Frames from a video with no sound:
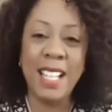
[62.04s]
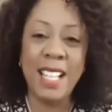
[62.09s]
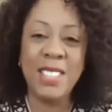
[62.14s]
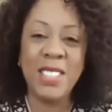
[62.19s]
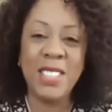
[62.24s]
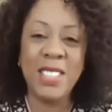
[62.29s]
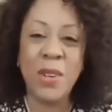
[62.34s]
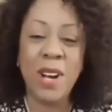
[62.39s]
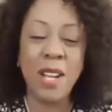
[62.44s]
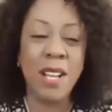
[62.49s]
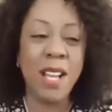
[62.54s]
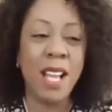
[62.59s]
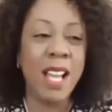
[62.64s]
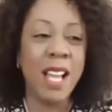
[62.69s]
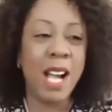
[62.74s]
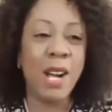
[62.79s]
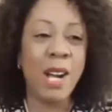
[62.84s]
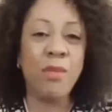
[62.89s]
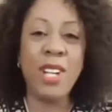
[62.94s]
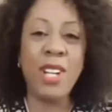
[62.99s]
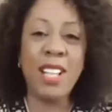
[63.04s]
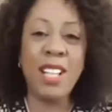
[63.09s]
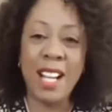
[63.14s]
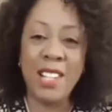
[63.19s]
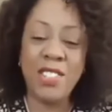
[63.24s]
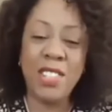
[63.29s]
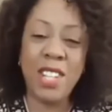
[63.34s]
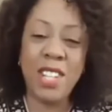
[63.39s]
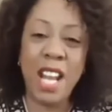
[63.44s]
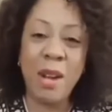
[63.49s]
And so I, I
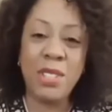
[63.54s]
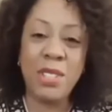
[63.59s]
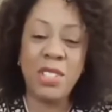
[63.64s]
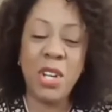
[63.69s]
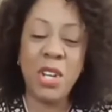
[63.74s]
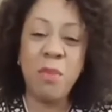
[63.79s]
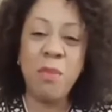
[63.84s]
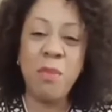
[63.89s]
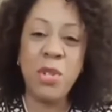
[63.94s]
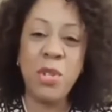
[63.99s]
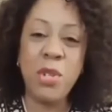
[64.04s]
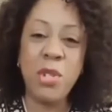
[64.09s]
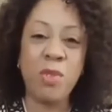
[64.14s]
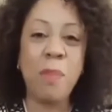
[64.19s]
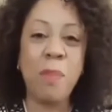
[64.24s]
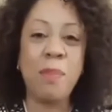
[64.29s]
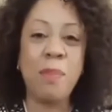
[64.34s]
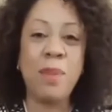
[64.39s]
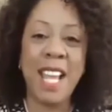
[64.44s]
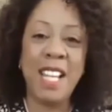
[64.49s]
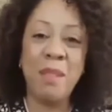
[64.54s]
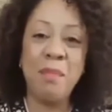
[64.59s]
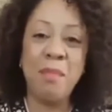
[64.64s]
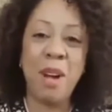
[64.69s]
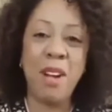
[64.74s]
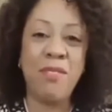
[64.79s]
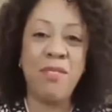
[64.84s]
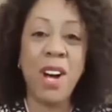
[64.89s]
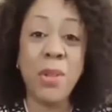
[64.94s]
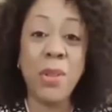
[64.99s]
realized that I was almost replicating
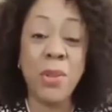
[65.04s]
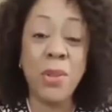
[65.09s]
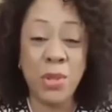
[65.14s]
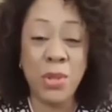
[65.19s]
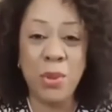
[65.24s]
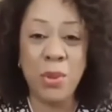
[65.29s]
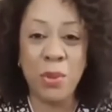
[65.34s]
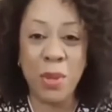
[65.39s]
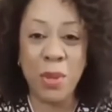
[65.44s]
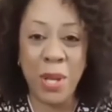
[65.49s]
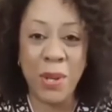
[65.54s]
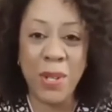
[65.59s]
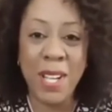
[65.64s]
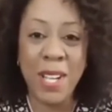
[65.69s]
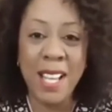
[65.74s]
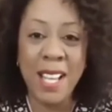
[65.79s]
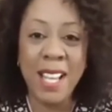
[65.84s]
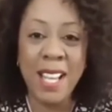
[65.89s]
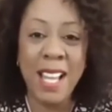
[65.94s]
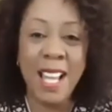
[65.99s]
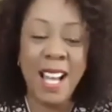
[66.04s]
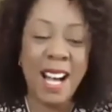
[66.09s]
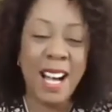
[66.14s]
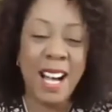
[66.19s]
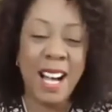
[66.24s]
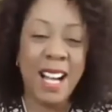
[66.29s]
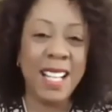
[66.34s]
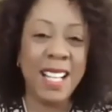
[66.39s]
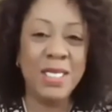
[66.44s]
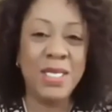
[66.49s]
my father's career.
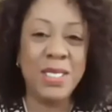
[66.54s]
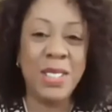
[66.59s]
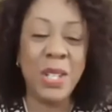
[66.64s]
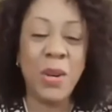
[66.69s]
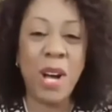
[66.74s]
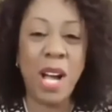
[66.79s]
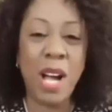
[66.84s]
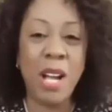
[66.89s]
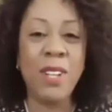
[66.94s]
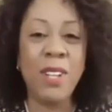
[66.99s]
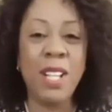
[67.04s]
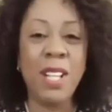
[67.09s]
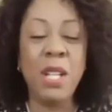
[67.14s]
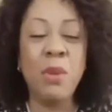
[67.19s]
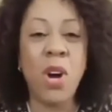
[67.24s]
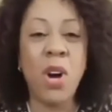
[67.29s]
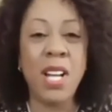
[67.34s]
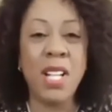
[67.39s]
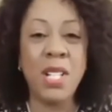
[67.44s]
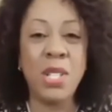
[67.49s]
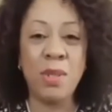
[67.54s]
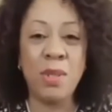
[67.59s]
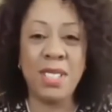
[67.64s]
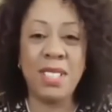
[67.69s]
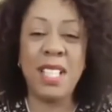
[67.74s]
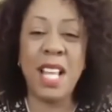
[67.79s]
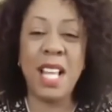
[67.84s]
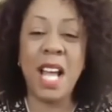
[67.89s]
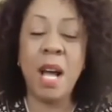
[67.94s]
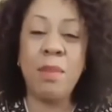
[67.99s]
Uh, and so I really wanted to
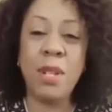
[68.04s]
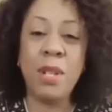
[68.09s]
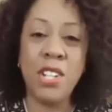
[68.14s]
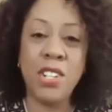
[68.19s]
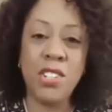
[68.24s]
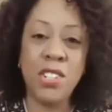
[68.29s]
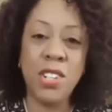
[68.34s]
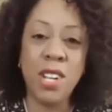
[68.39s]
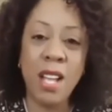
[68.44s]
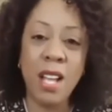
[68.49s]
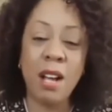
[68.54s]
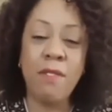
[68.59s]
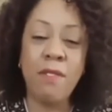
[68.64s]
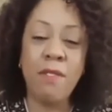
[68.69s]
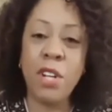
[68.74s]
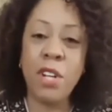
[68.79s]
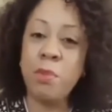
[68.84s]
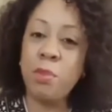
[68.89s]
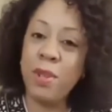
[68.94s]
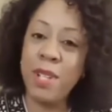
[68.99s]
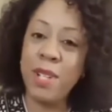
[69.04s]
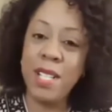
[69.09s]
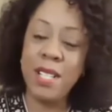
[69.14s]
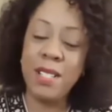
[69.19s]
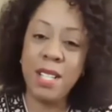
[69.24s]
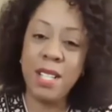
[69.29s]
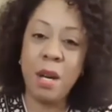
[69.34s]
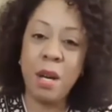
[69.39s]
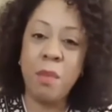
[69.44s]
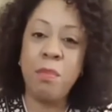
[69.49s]
establish a
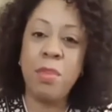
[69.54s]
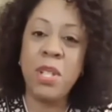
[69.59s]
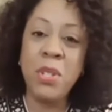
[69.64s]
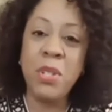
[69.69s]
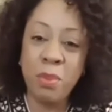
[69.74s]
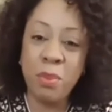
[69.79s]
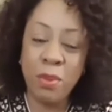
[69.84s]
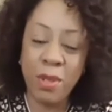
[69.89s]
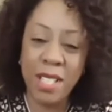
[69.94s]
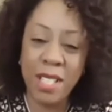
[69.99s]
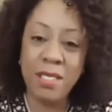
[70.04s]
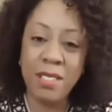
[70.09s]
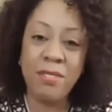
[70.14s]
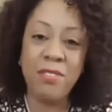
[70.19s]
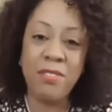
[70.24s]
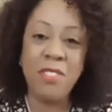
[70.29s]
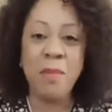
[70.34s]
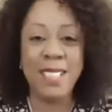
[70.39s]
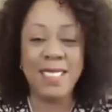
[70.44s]
footprint, a blueprint for